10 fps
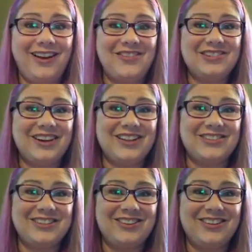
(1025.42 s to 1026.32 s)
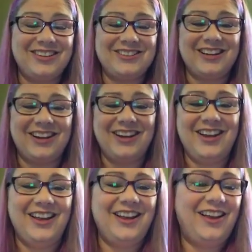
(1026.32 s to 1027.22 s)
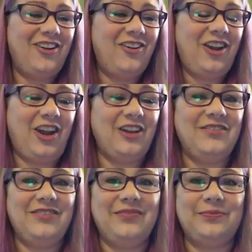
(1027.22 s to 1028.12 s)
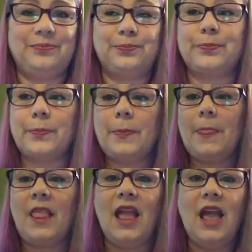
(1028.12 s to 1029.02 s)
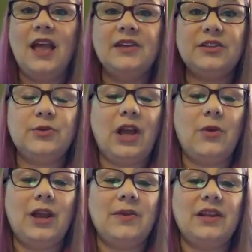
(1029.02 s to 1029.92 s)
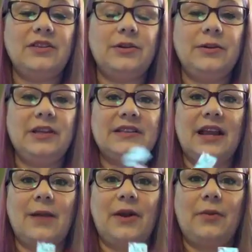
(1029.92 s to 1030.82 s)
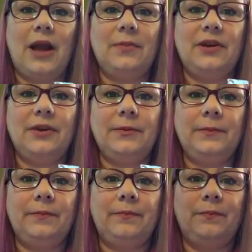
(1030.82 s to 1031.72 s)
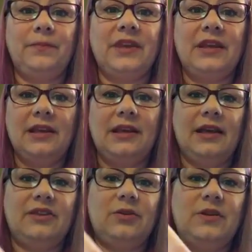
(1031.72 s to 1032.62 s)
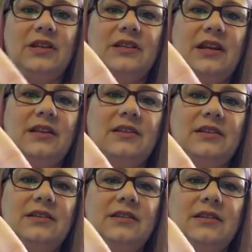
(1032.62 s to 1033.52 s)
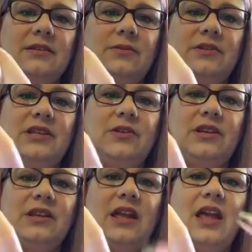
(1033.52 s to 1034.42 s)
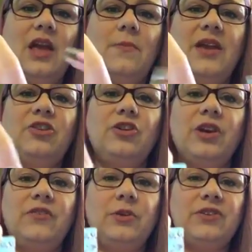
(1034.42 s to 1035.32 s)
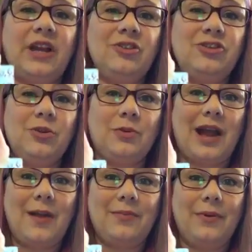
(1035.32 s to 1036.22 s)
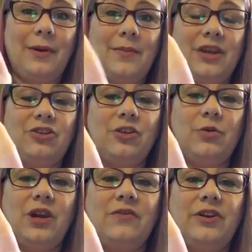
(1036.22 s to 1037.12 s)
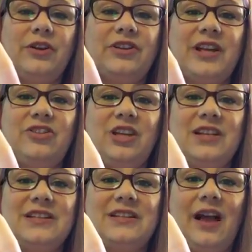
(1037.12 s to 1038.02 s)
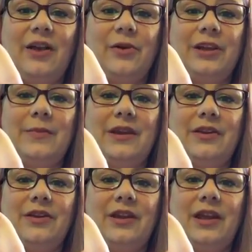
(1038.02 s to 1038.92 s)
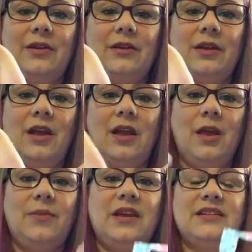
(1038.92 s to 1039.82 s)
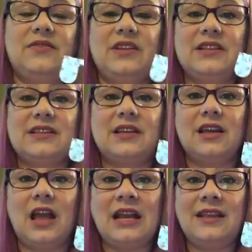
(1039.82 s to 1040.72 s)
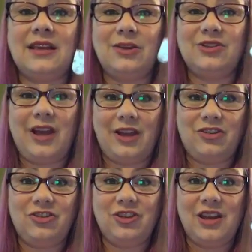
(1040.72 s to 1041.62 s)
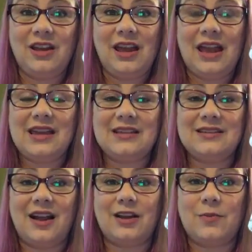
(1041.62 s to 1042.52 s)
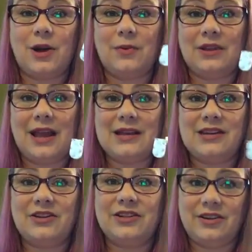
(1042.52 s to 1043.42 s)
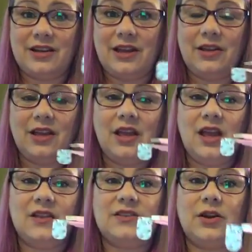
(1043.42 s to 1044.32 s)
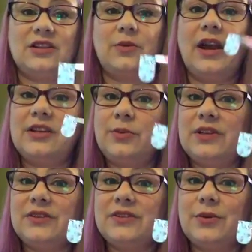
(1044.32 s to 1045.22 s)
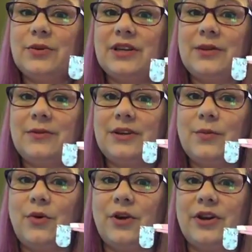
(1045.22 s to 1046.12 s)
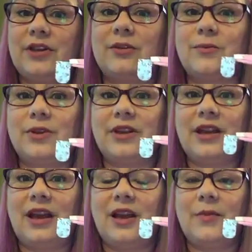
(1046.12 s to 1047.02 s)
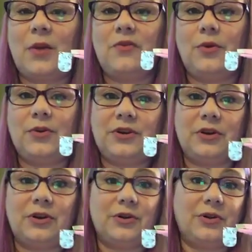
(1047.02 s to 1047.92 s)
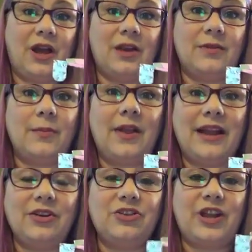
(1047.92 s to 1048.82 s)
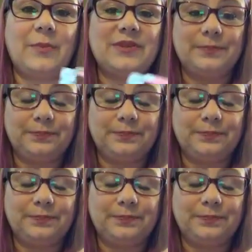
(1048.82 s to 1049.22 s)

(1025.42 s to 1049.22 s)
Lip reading: I'm sorry, there was a little glitch there. Okay. So now what I'm going to do is, I got my wrap here. Actually, I'm going to kind of hold it. You can make sure if you touch your wrap, make sure whatever you're touching is not going to be on your nail. Because if it's anything you touch is not going to properly adhere to your nail. So that's why tweezers are really important and really helpful when you're applying your gems.